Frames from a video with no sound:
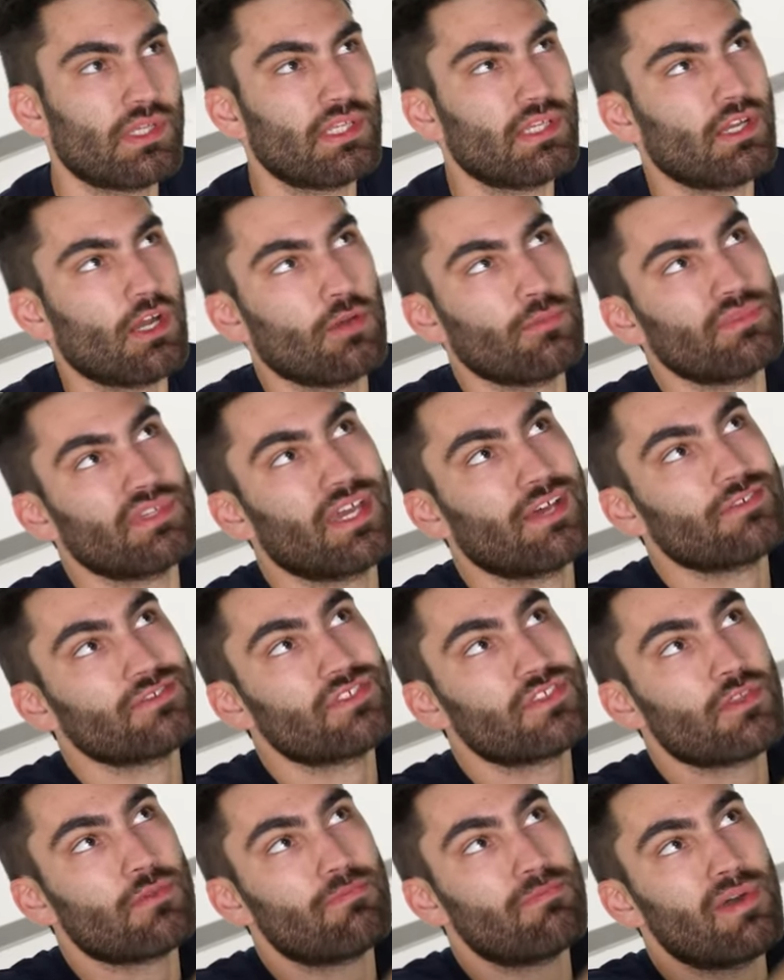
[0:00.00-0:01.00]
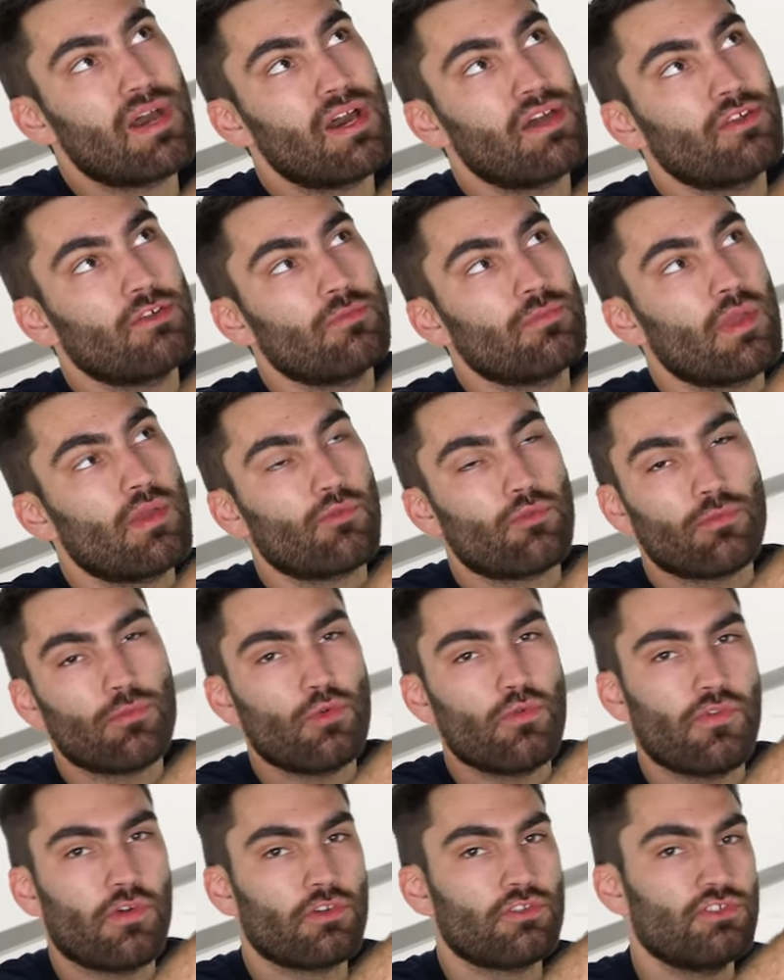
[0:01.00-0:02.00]
can come down to the bottom and
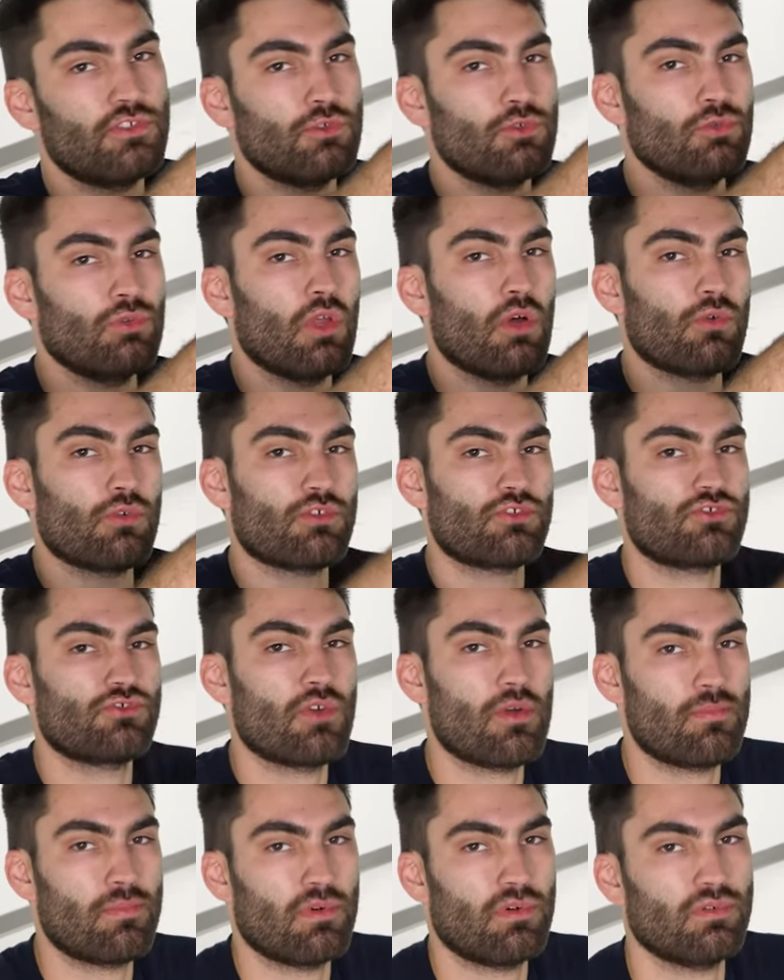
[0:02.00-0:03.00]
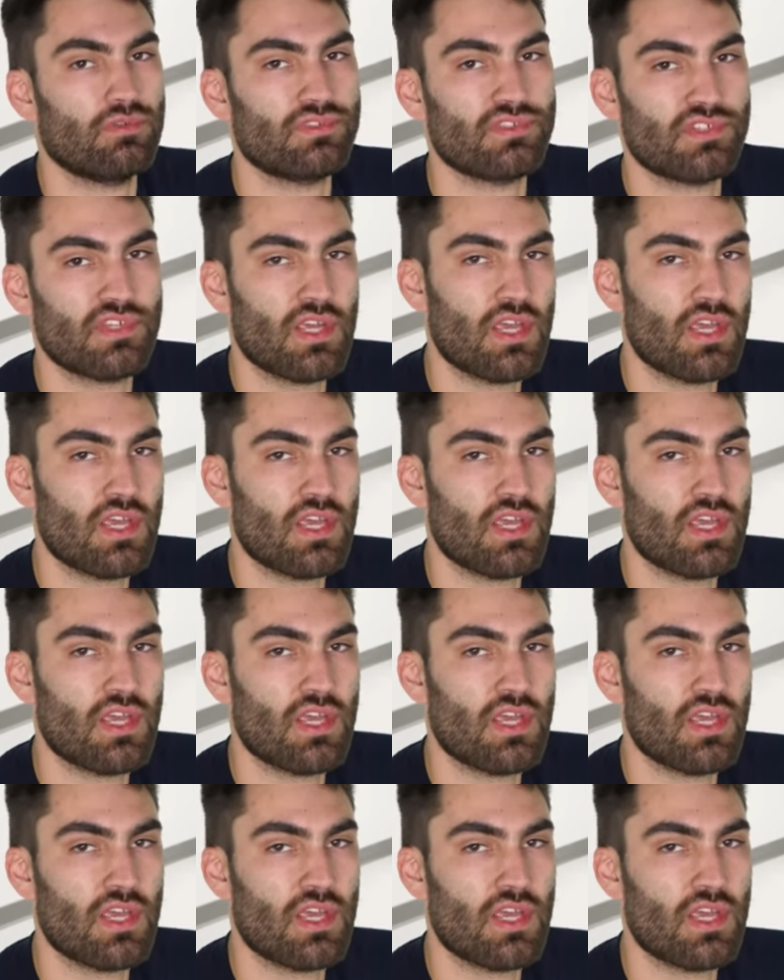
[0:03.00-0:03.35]
remove our two lower strut bolts.